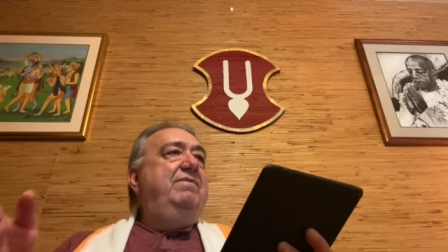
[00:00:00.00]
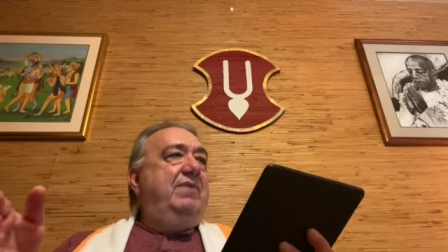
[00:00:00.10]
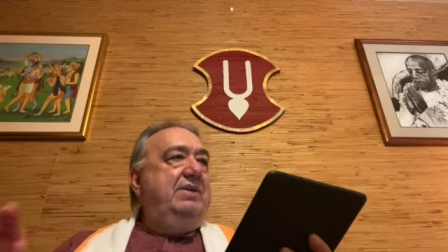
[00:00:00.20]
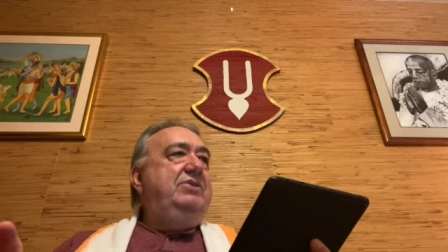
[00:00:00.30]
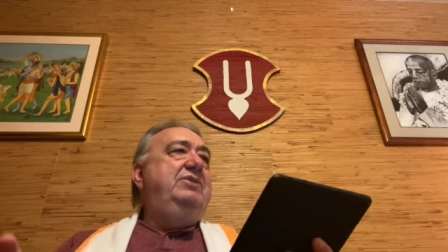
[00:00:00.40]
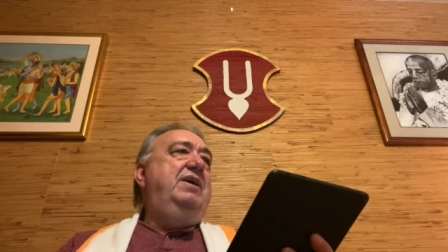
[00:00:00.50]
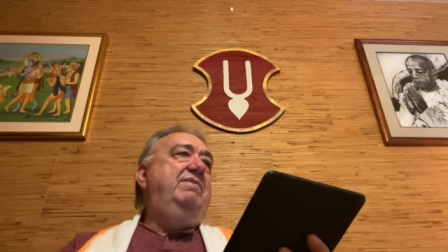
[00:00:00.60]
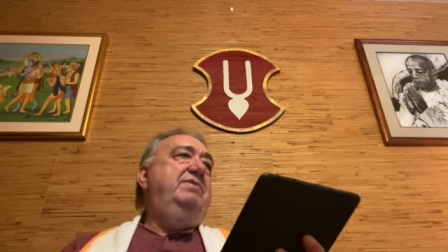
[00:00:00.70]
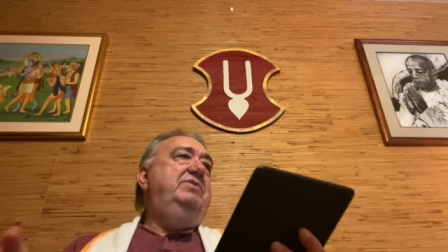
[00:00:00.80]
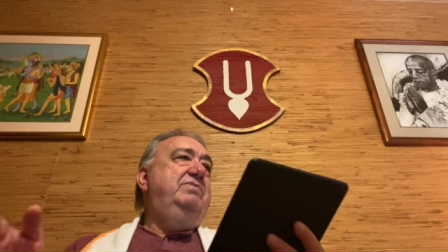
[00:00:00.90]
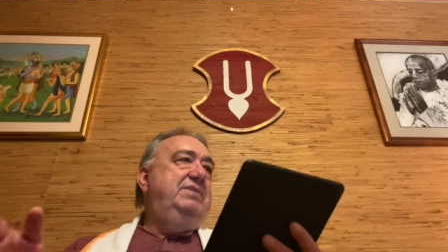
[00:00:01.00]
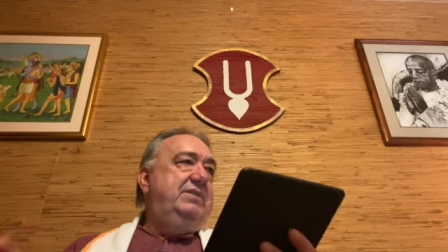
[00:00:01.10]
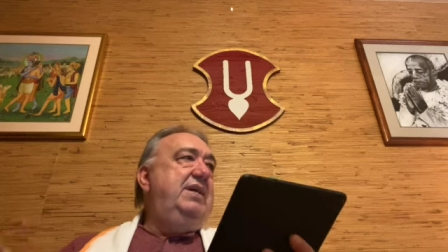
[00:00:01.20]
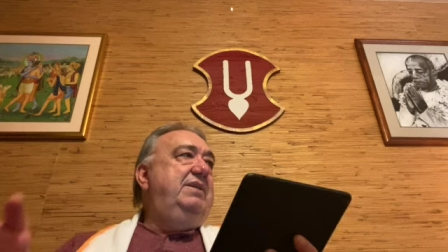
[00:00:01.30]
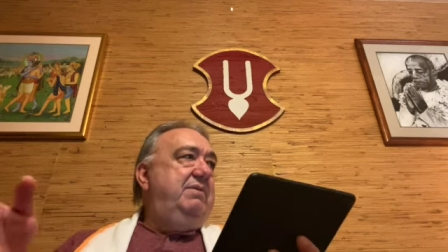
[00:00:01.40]
Vaishnava to
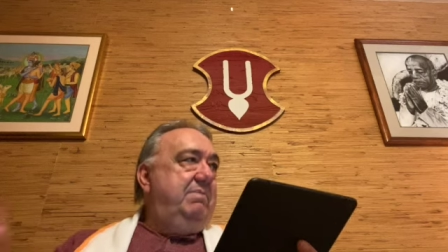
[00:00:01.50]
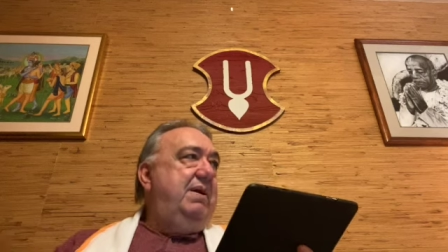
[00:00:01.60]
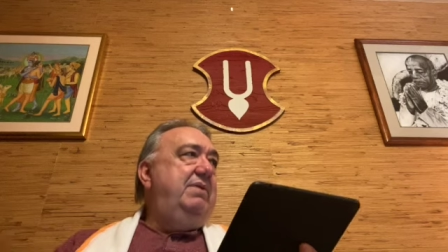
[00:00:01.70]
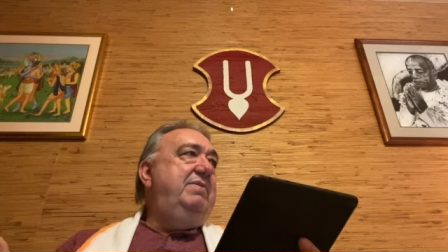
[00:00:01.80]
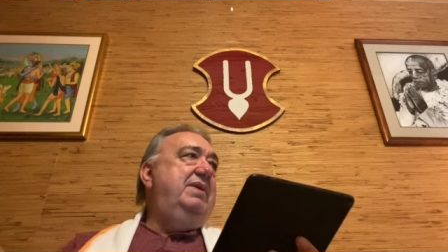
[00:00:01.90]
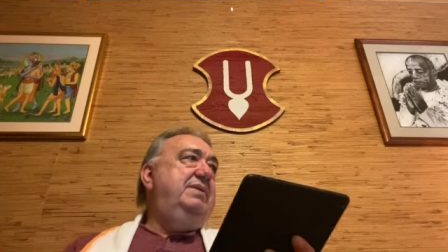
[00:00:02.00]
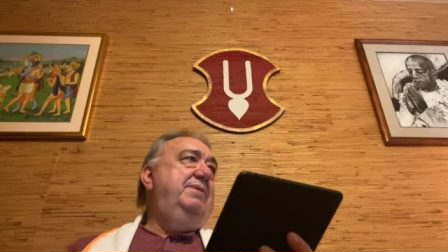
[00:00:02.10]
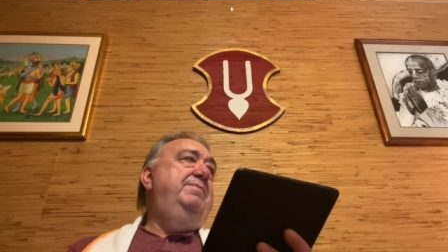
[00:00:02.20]
recite the Bhagavad.